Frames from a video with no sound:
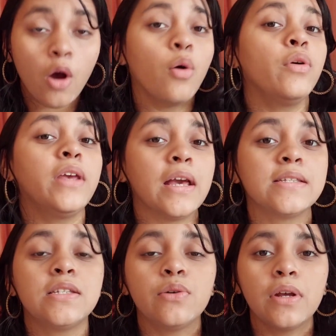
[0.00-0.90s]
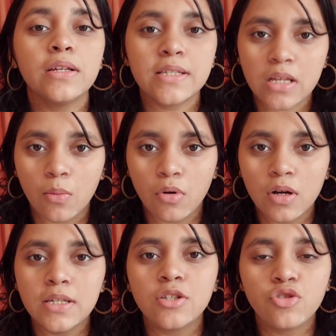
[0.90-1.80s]
Oh yes, during
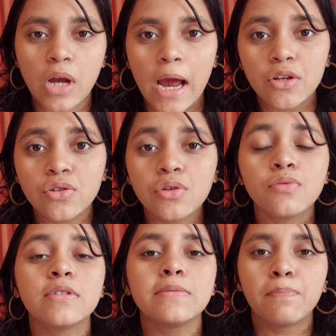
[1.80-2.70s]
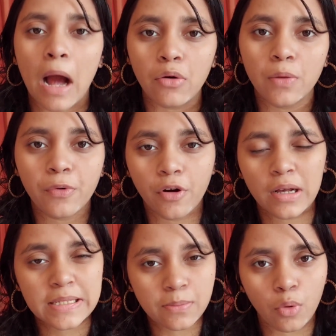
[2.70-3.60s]
summers try to use powder
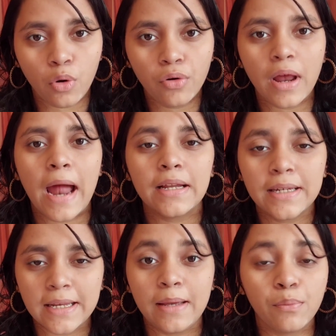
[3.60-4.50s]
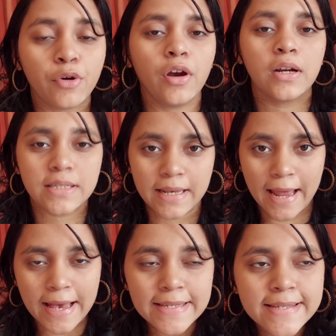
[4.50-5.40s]
products more and cream products
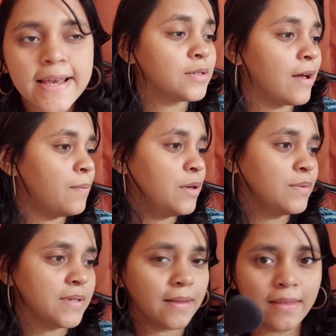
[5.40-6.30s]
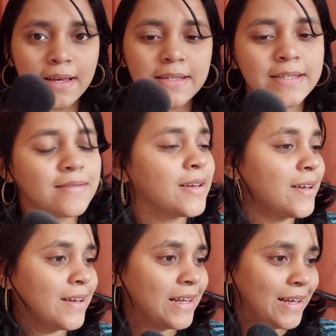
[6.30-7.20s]
less. So I'll be using this,
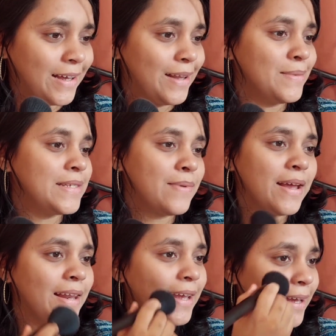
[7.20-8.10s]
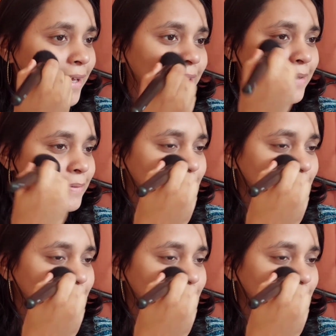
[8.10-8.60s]
and I'll be smiling and